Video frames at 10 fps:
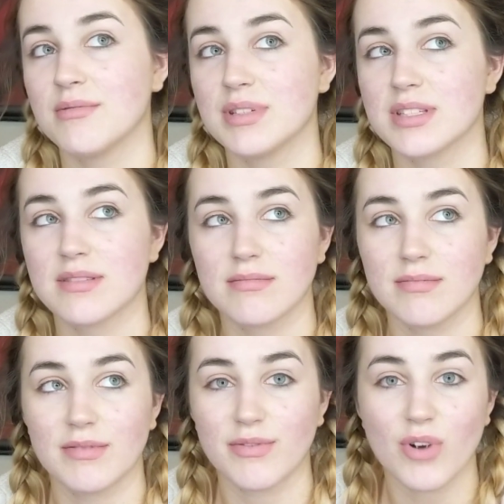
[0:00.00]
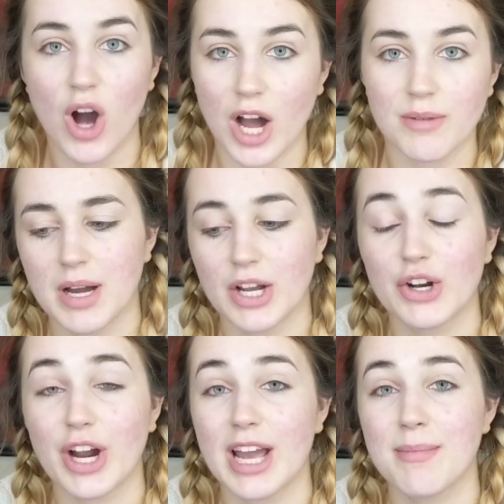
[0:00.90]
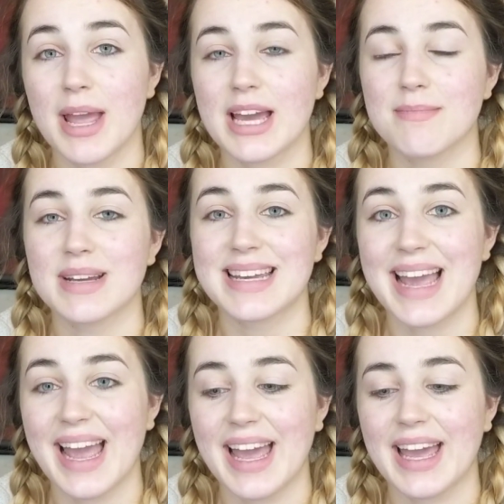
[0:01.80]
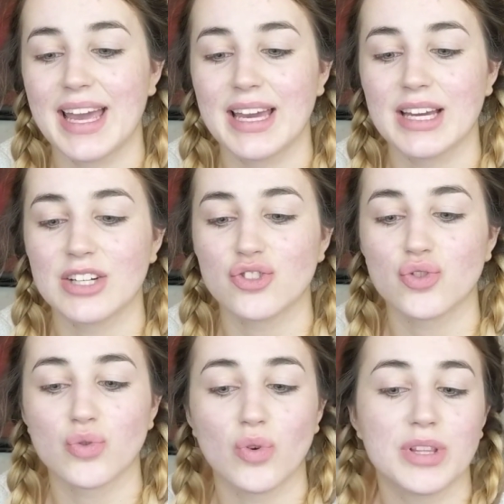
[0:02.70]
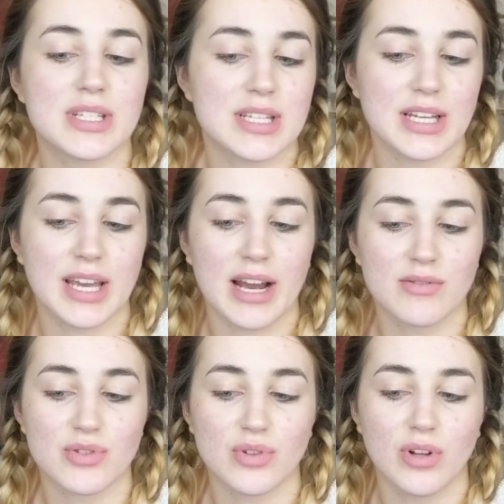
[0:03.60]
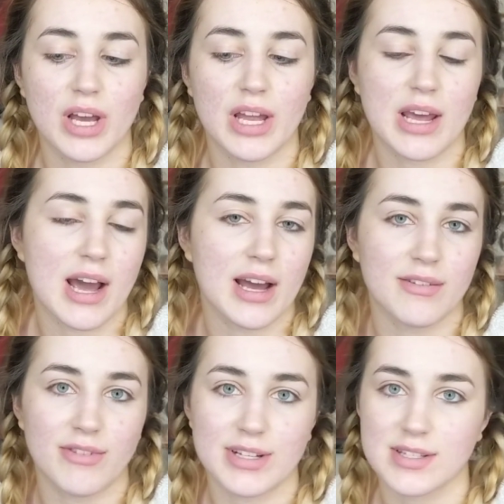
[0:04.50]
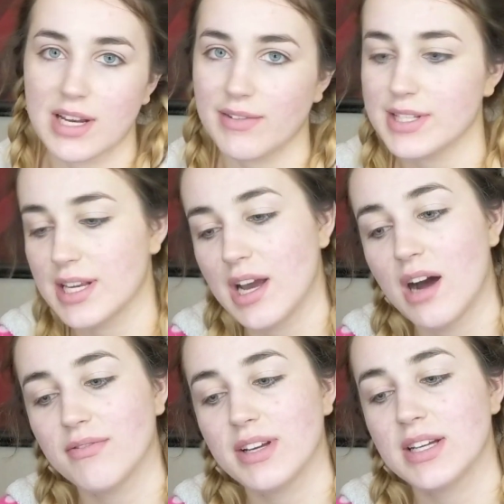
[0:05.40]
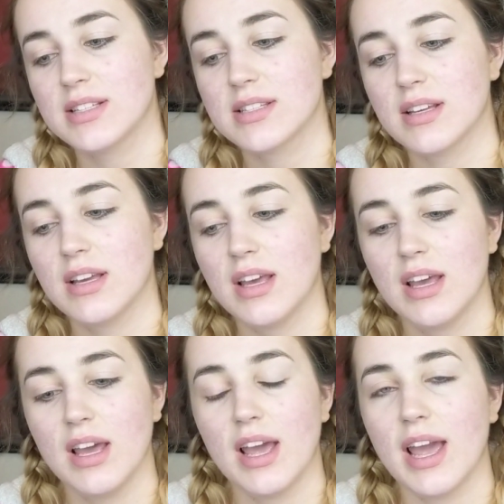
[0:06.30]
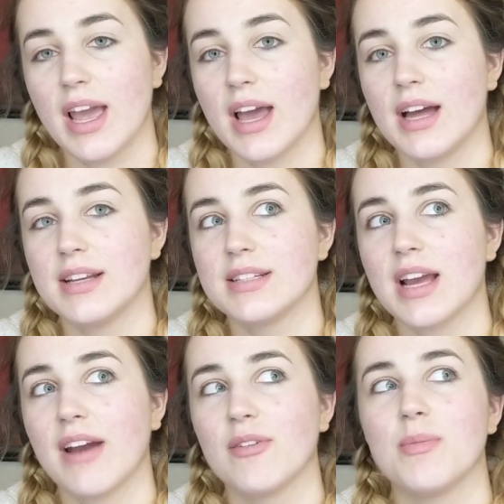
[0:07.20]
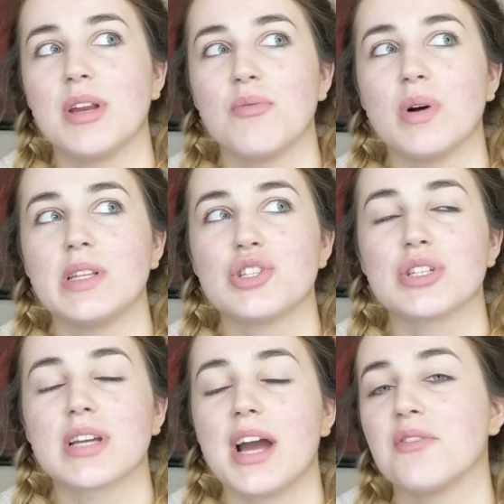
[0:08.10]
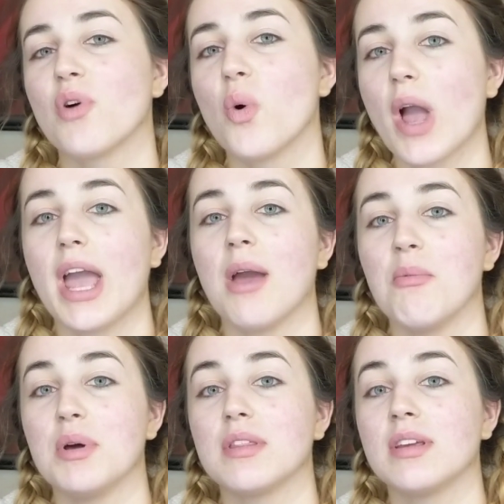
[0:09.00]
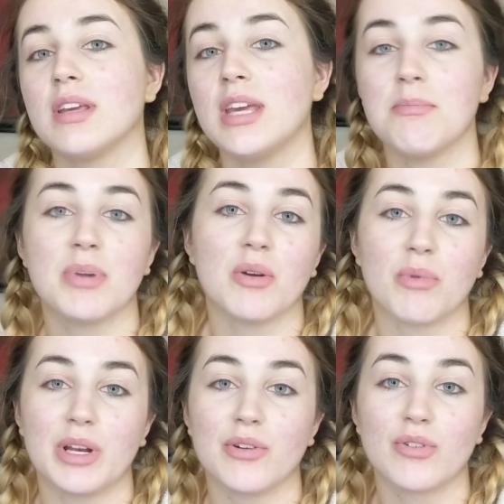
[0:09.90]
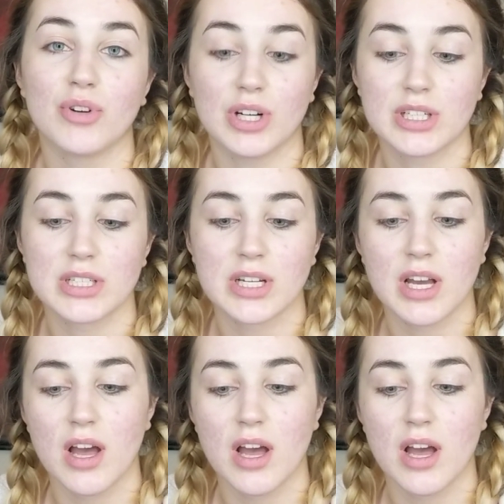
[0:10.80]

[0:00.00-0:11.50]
it was fraud. But Graham and McKay controlled the city council and had friends in every city office, and everybody was just kind of okay with keeping Reno crooked.